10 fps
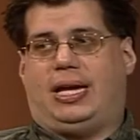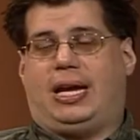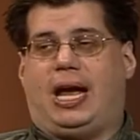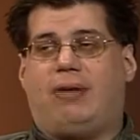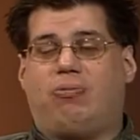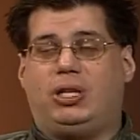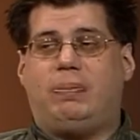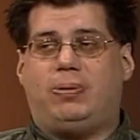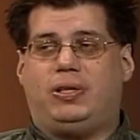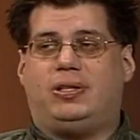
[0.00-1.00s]
And I really
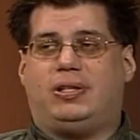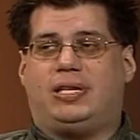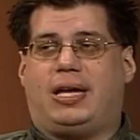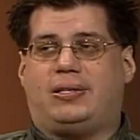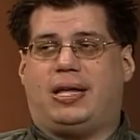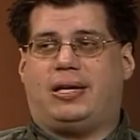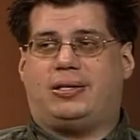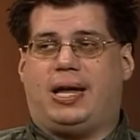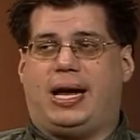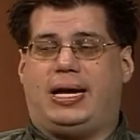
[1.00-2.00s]
put it to the test last
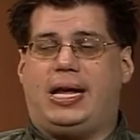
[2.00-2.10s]
night.